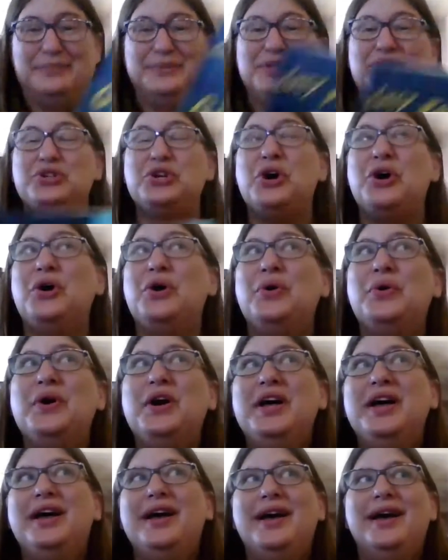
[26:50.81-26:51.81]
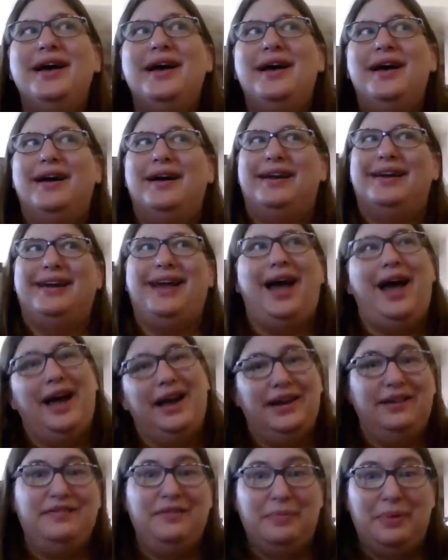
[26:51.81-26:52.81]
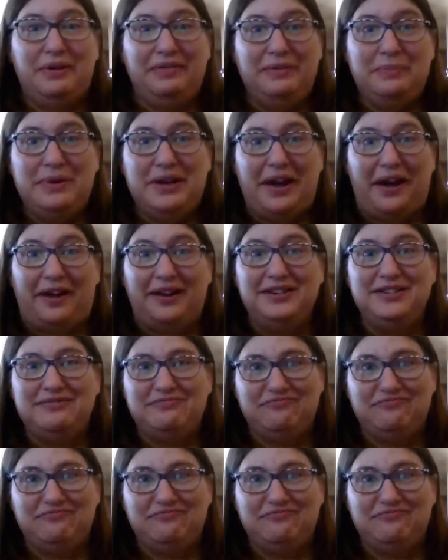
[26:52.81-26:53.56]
So kind of above and beyond.